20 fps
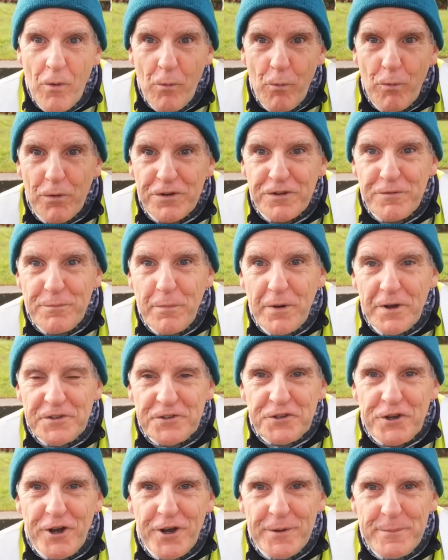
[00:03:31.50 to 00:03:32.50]
one of my
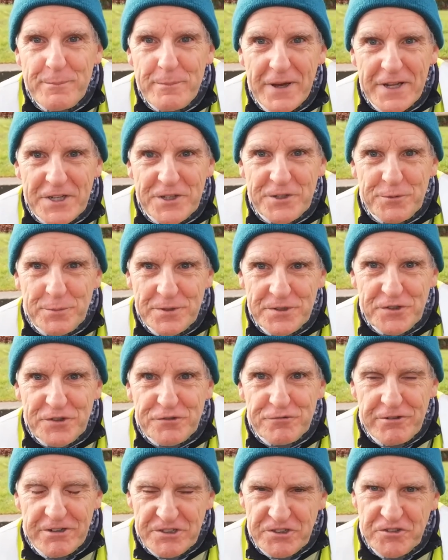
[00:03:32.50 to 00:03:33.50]
time management
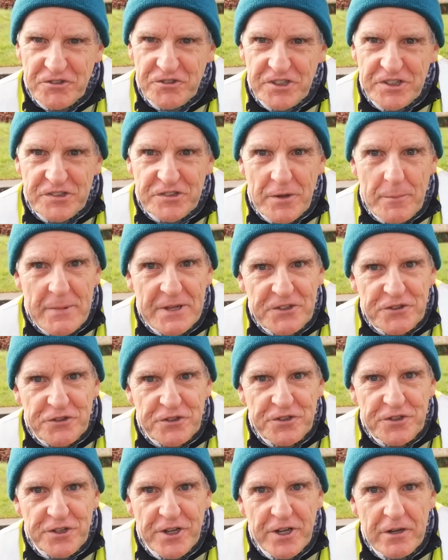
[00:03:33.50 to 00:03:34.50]
strategies I
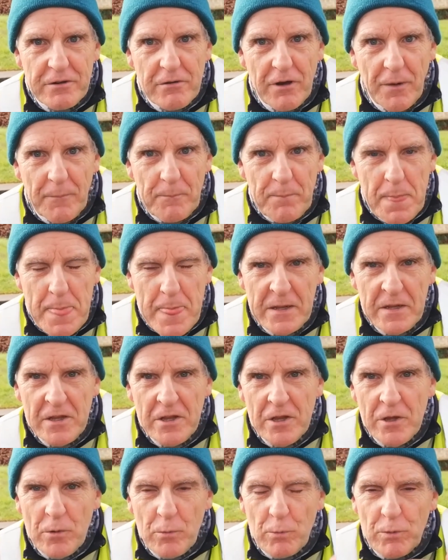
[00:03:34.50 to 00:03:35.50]
mentioned earlier on
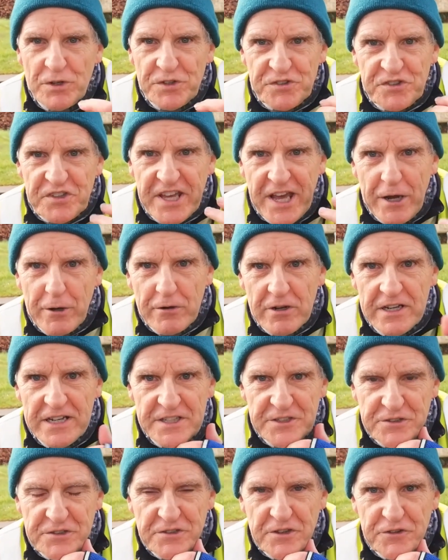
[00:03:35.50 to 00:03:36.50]
was
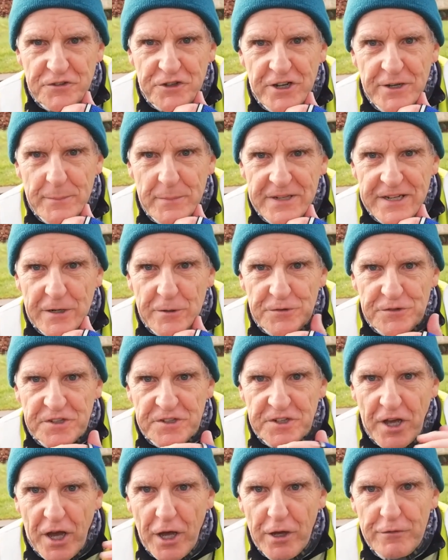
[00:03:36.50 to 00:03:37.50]
calculating the time allowance
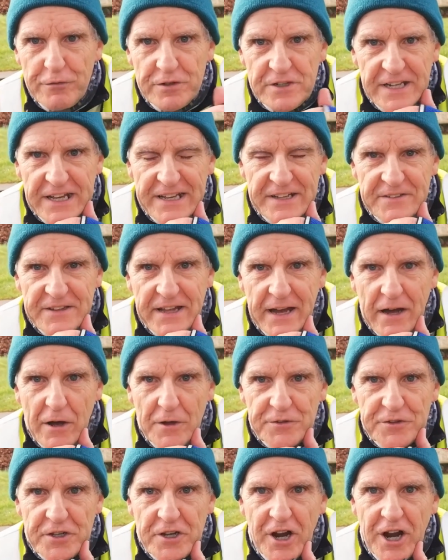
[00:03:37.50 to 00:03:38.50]
and overlaying that
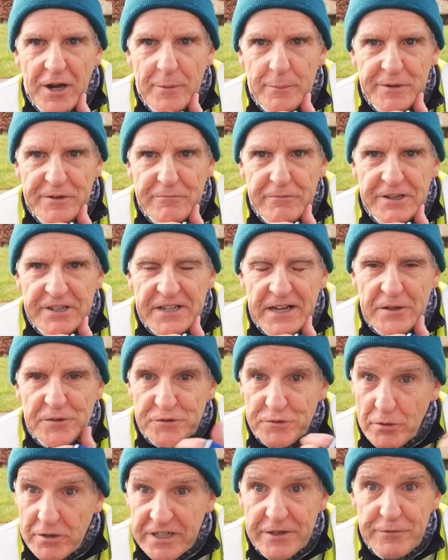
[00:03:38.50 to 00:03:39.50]
on the Garmin readout.
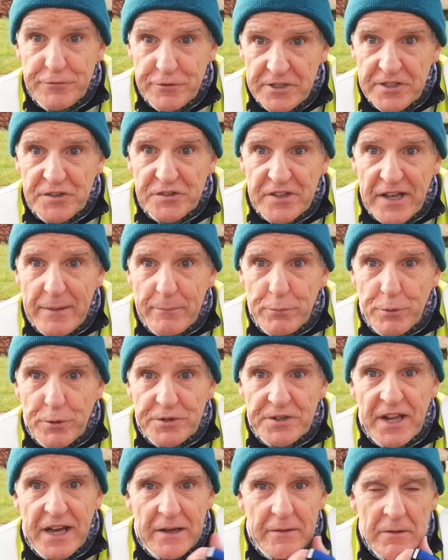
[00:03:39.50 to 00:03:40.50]
So I'll give you an example
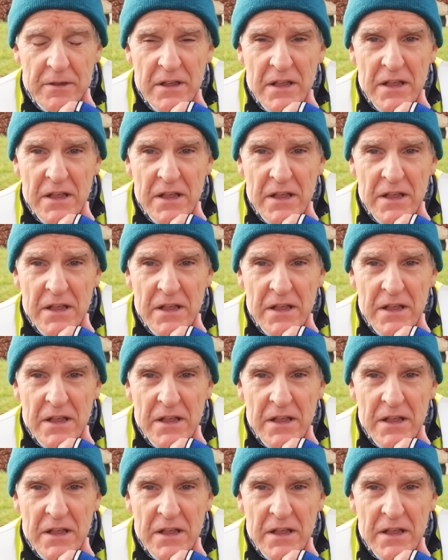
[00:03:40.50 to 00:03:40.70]
now.